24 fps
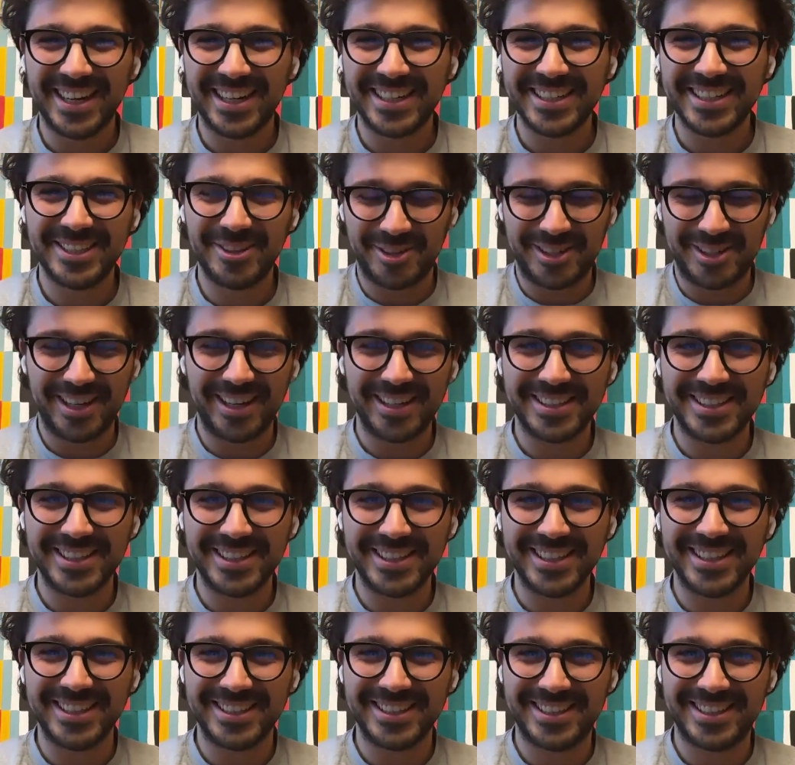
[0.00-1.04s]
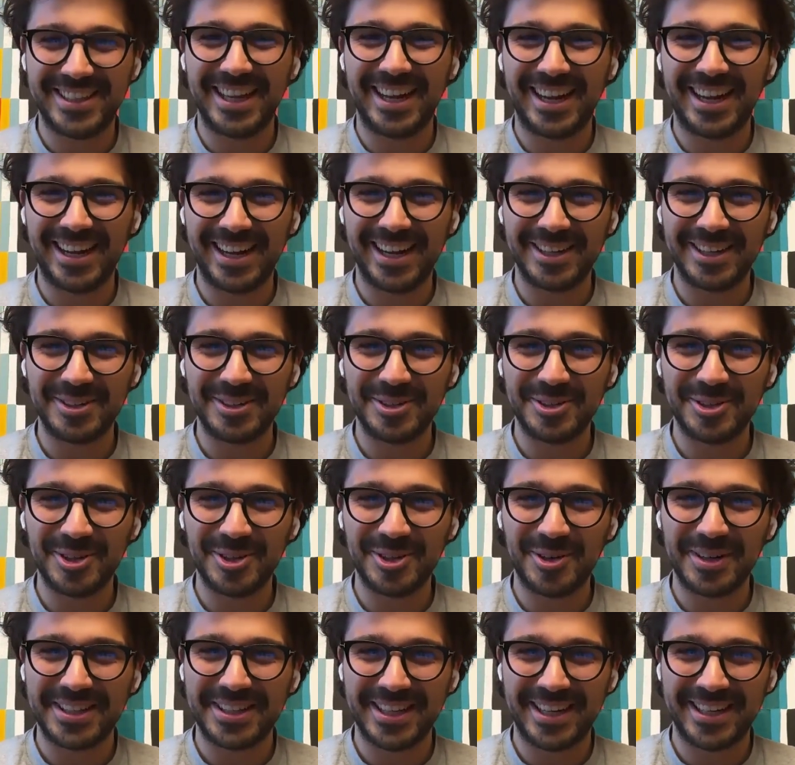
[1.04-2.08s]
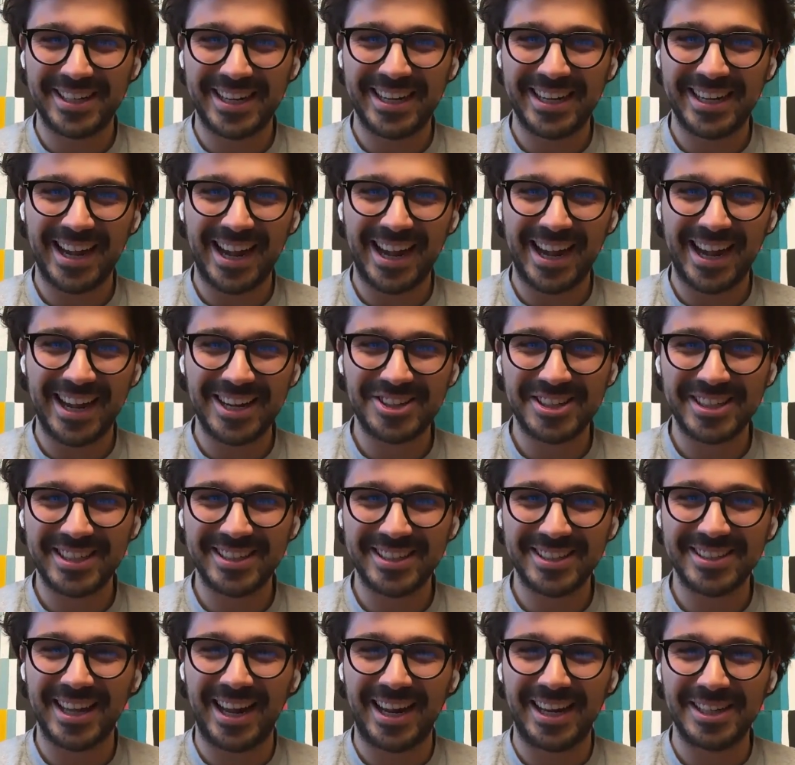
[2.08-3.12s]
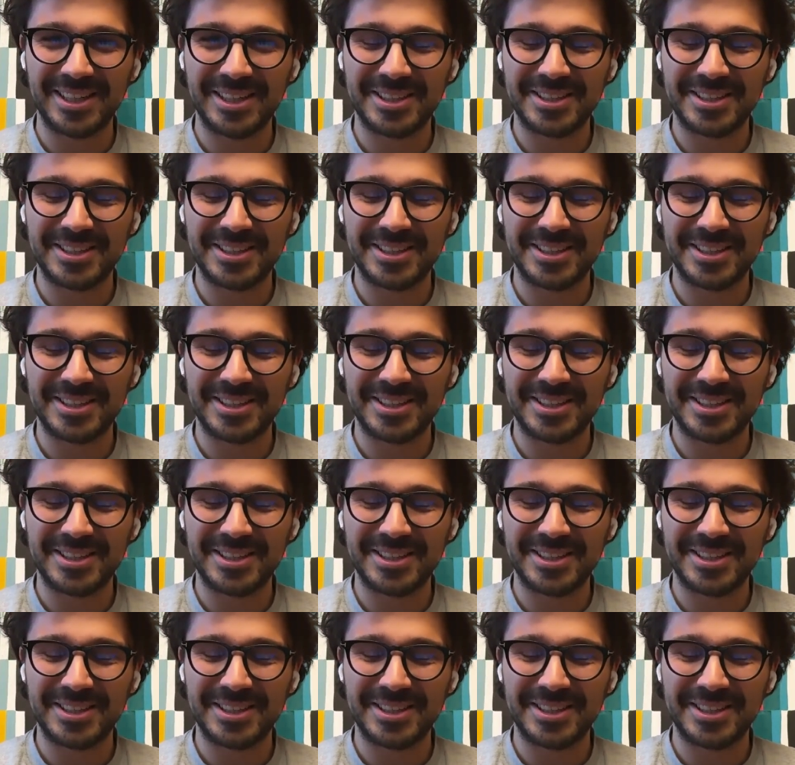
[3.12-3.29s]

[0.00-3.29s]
they are inauthentic. You know that they're AI generated.